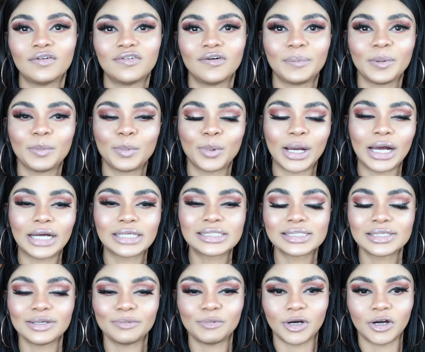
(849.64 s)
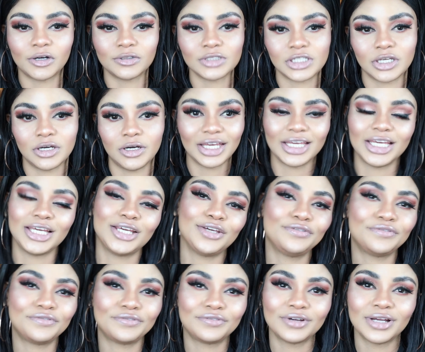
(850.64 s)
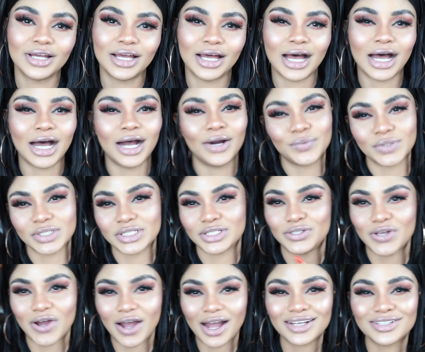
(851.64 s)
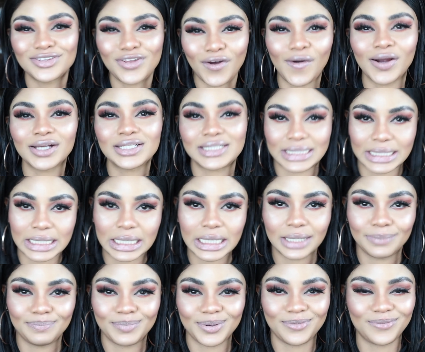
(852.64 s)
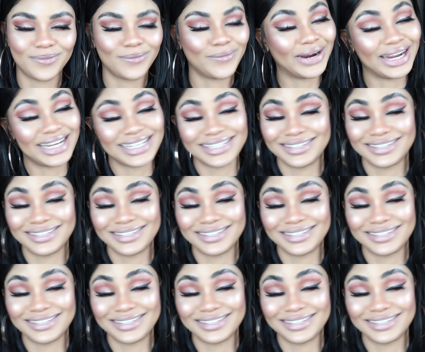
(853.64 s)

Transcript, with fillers: for people asking about uh, if I was dark, dark skin before I